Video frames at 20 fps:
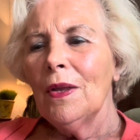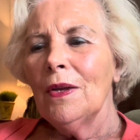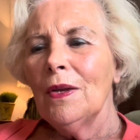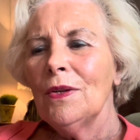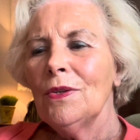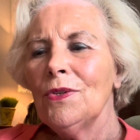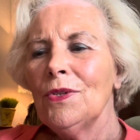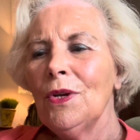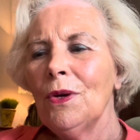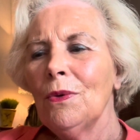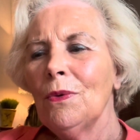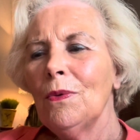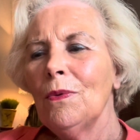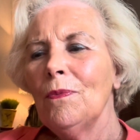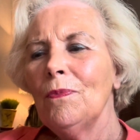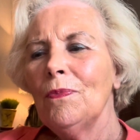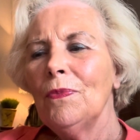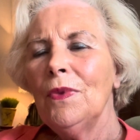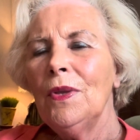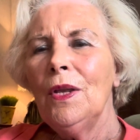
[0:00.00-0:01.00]
So,
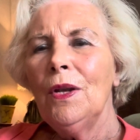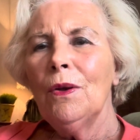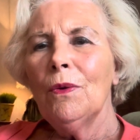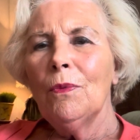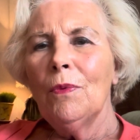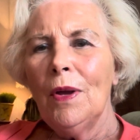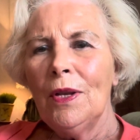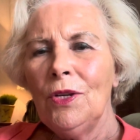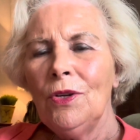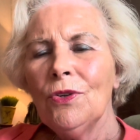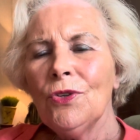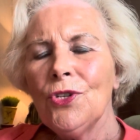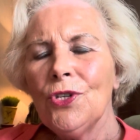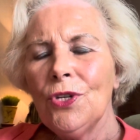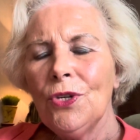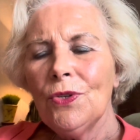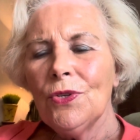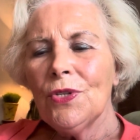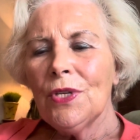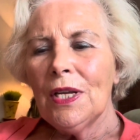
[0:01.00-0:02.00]
when you're
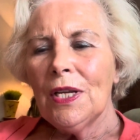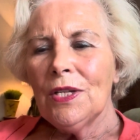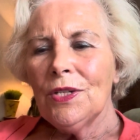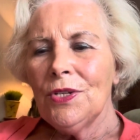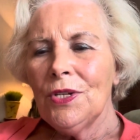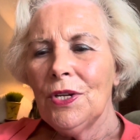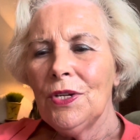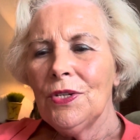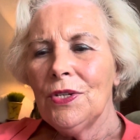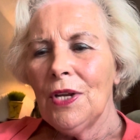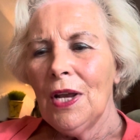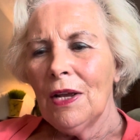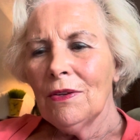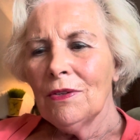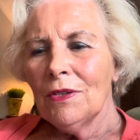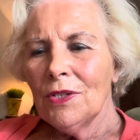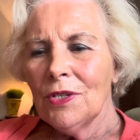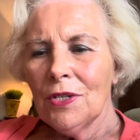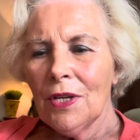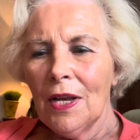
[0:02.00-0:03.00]
choosing to
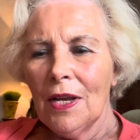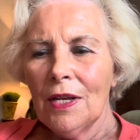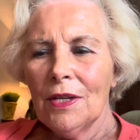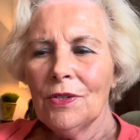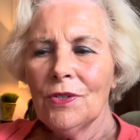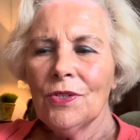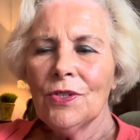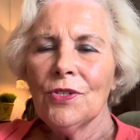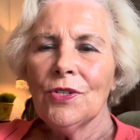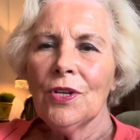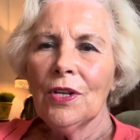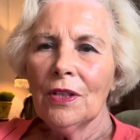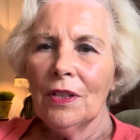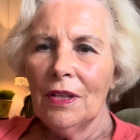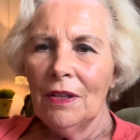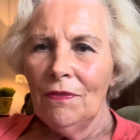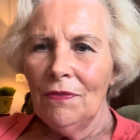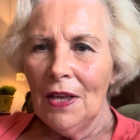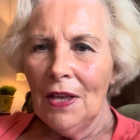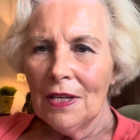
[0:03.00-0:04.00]
downsize, to
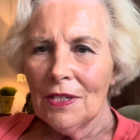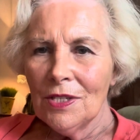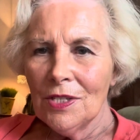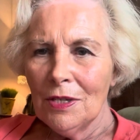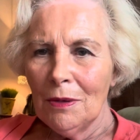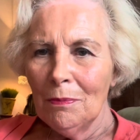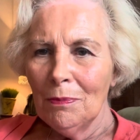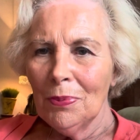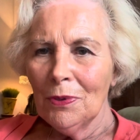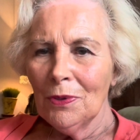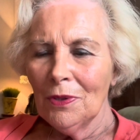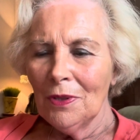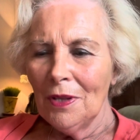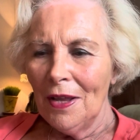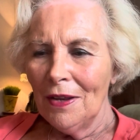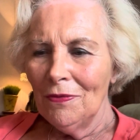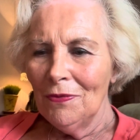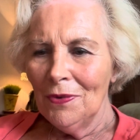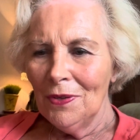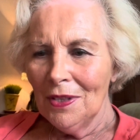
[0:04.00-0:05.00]
live that simpler
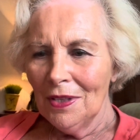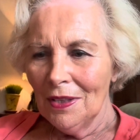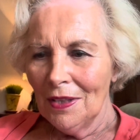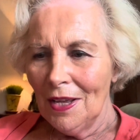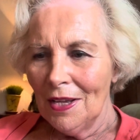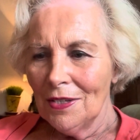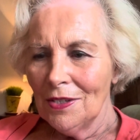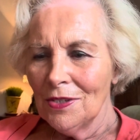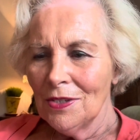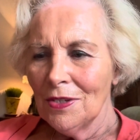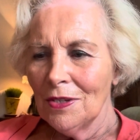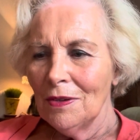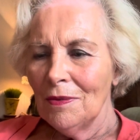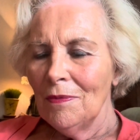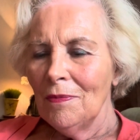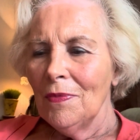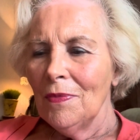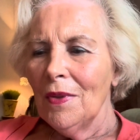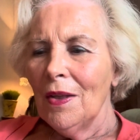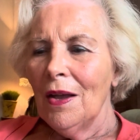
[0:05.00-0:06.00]
life with less,
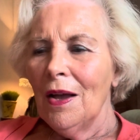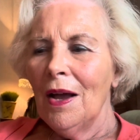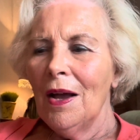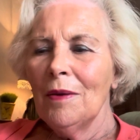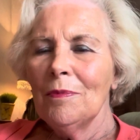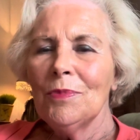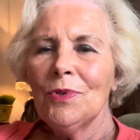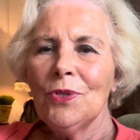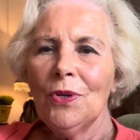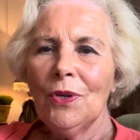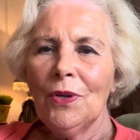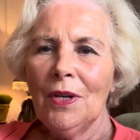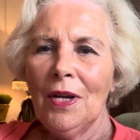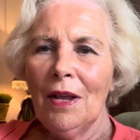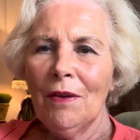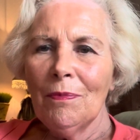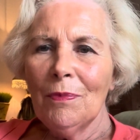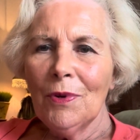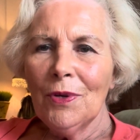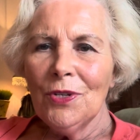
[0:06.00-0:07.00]
so you can
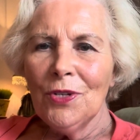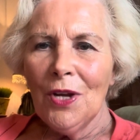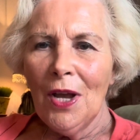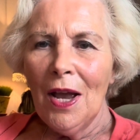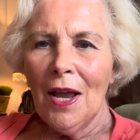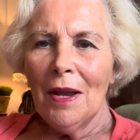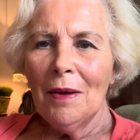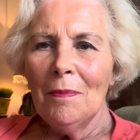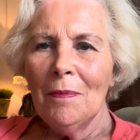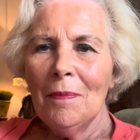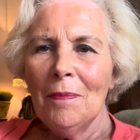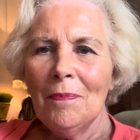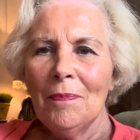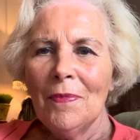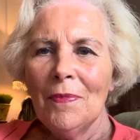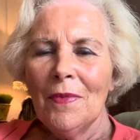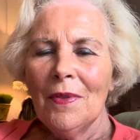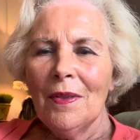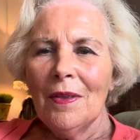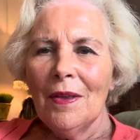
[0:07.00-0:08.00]
have more time,
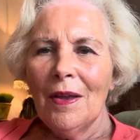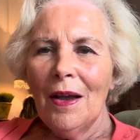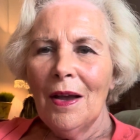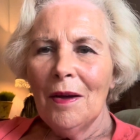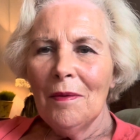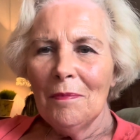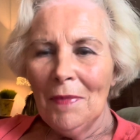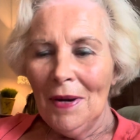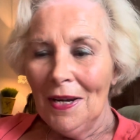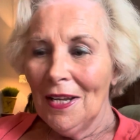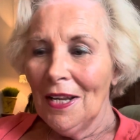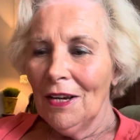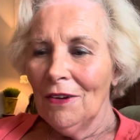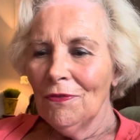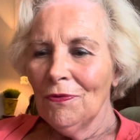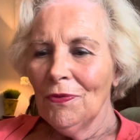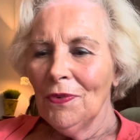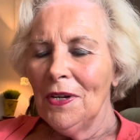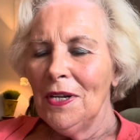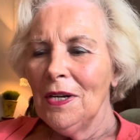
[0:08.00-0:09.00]
money, and
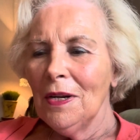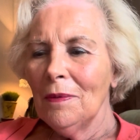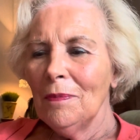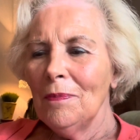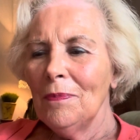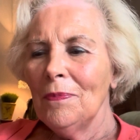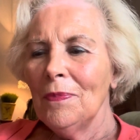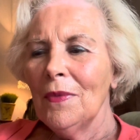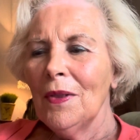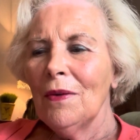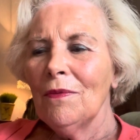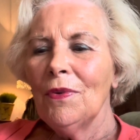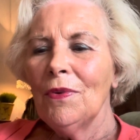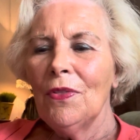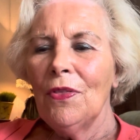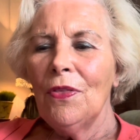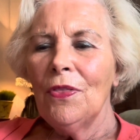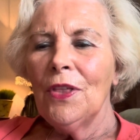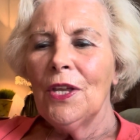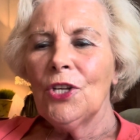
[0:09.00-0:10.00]
freedom for
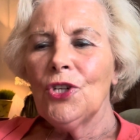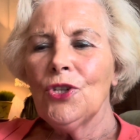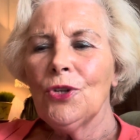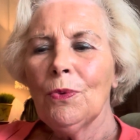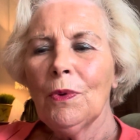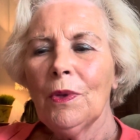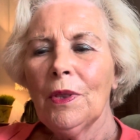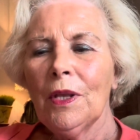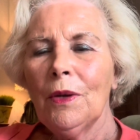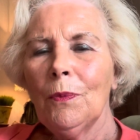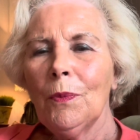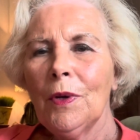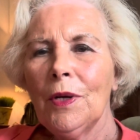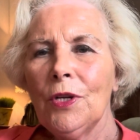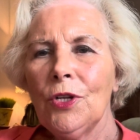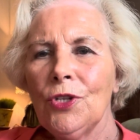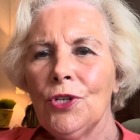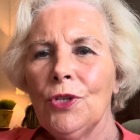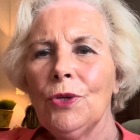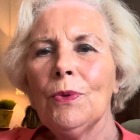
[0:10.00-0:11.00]
the things you really want
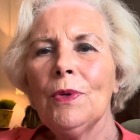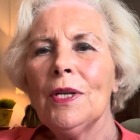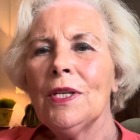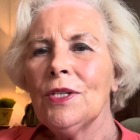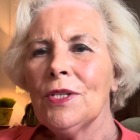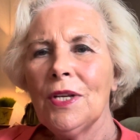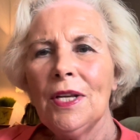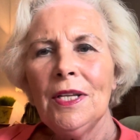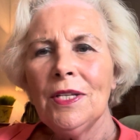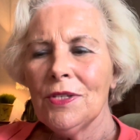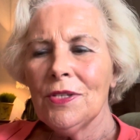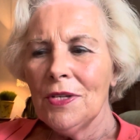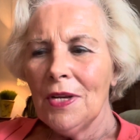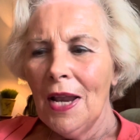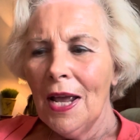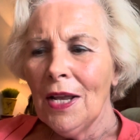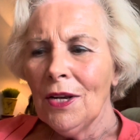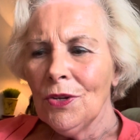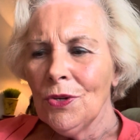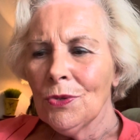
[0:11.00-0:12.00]
to do, it's
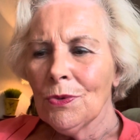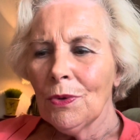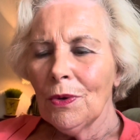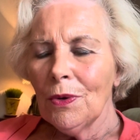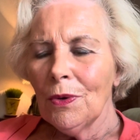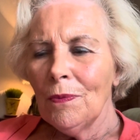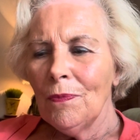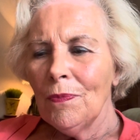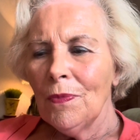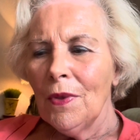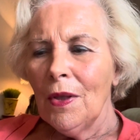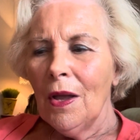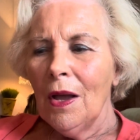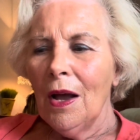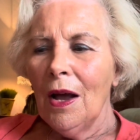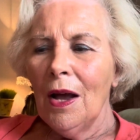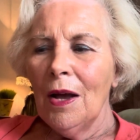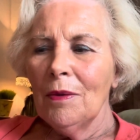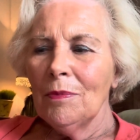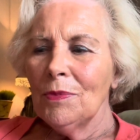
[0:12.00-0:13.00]
natural
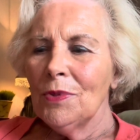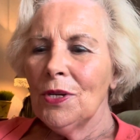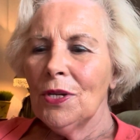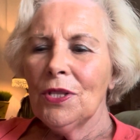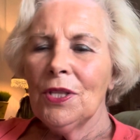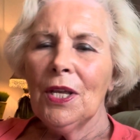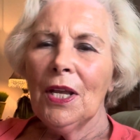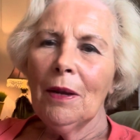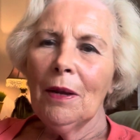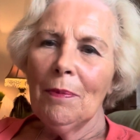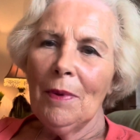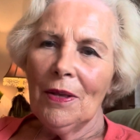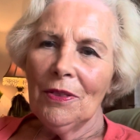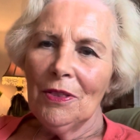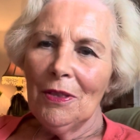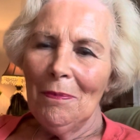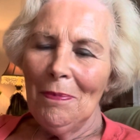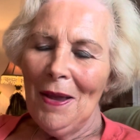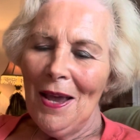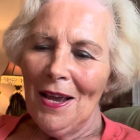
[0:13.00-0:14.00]
to think about
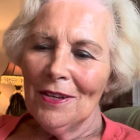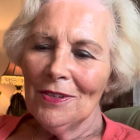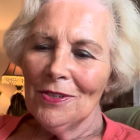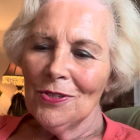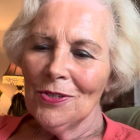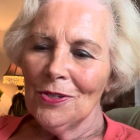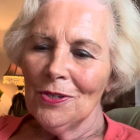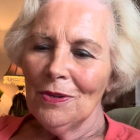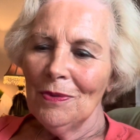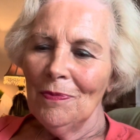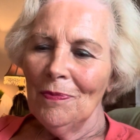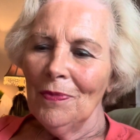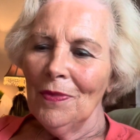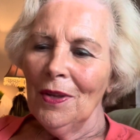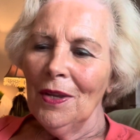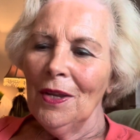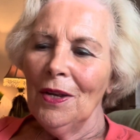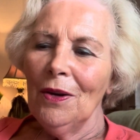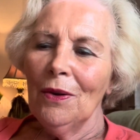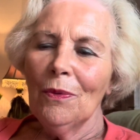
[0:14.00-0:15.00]
the past.
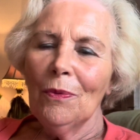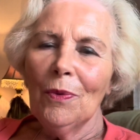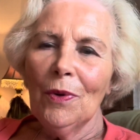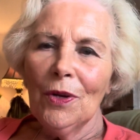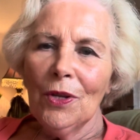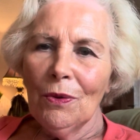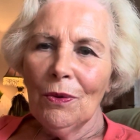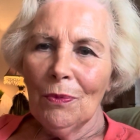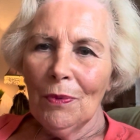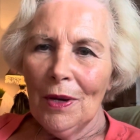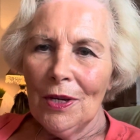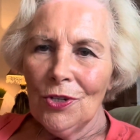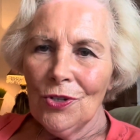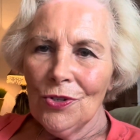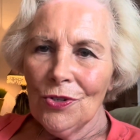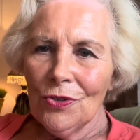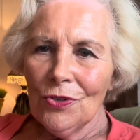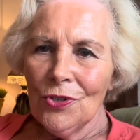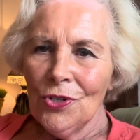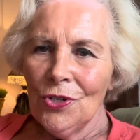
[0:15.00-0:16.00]
Where you raised
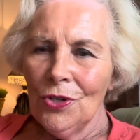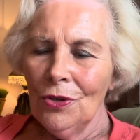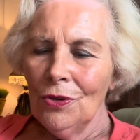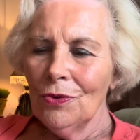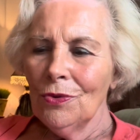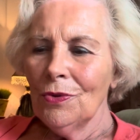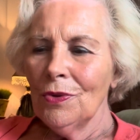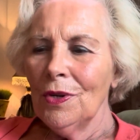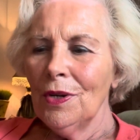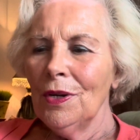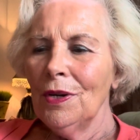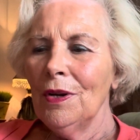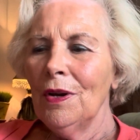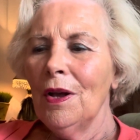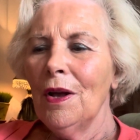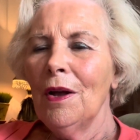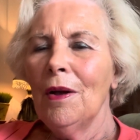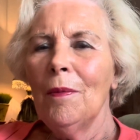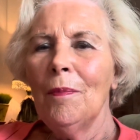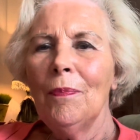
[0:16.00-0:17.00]
your
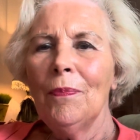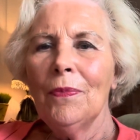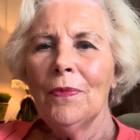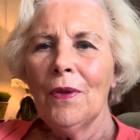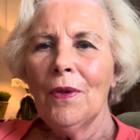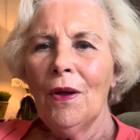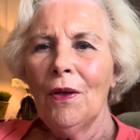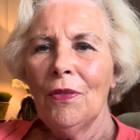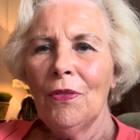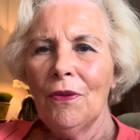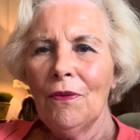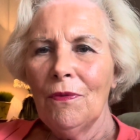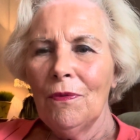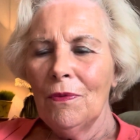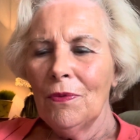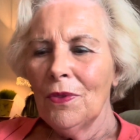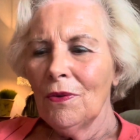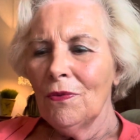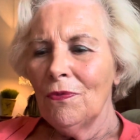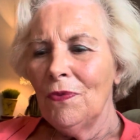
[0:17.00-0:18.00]
children, all
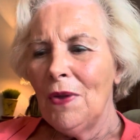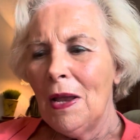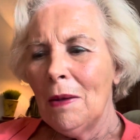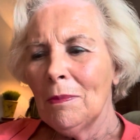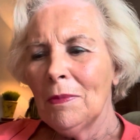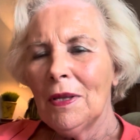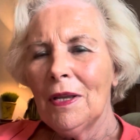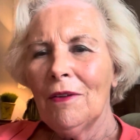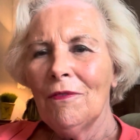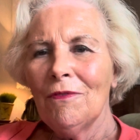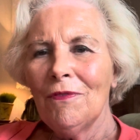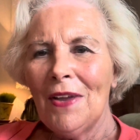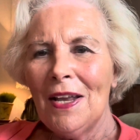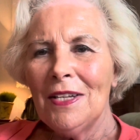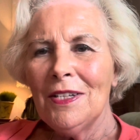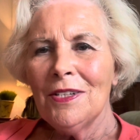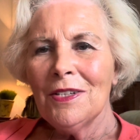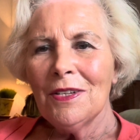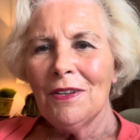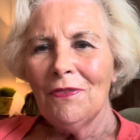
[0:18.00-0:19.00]
the family
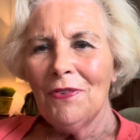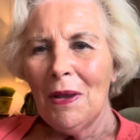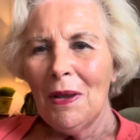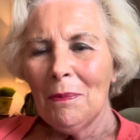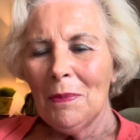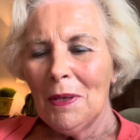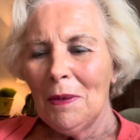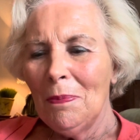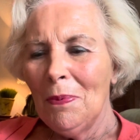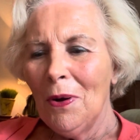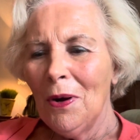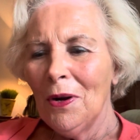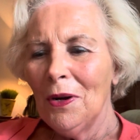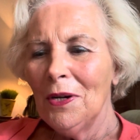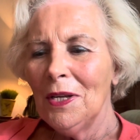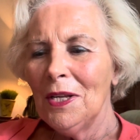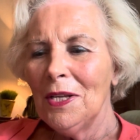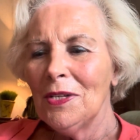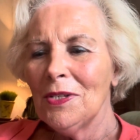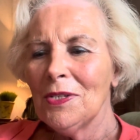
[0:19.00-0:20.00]
events, the family
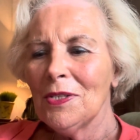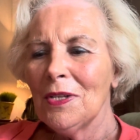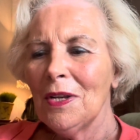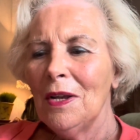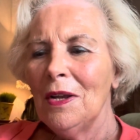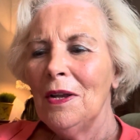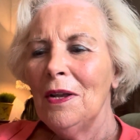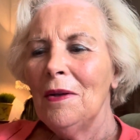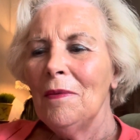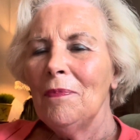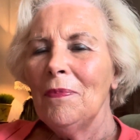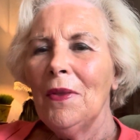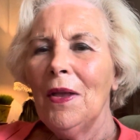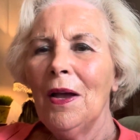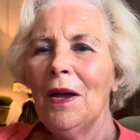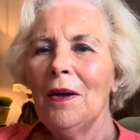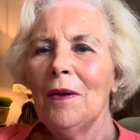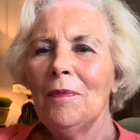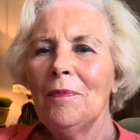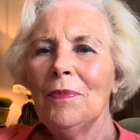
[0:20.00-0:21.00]
parties,
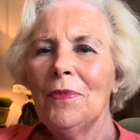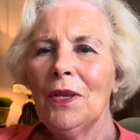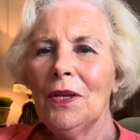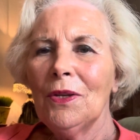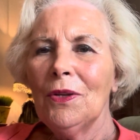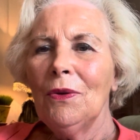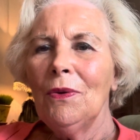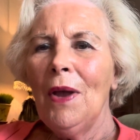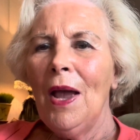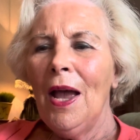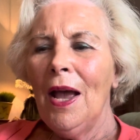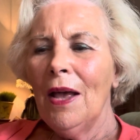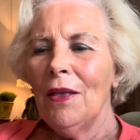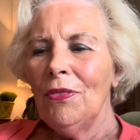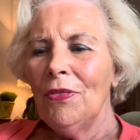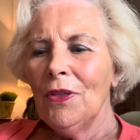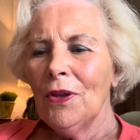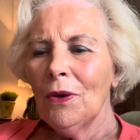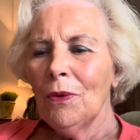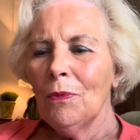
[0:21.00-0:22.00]
that you had
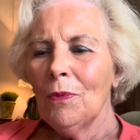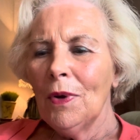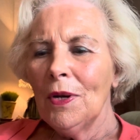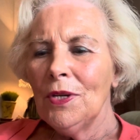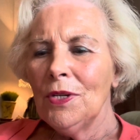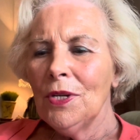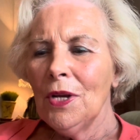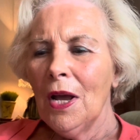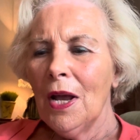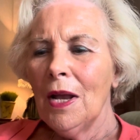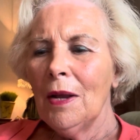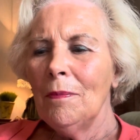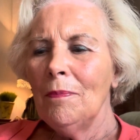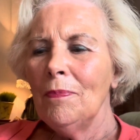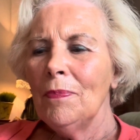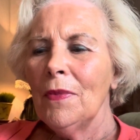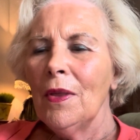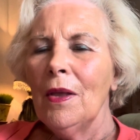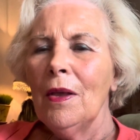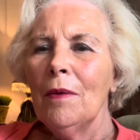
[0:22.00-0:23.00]
there one time.
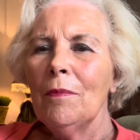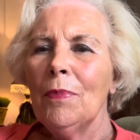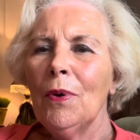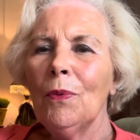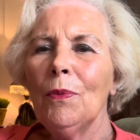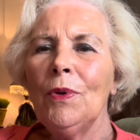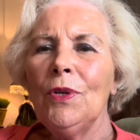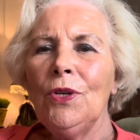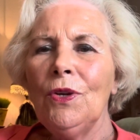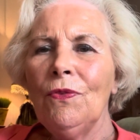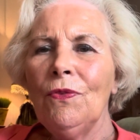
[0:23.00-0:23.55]
But when you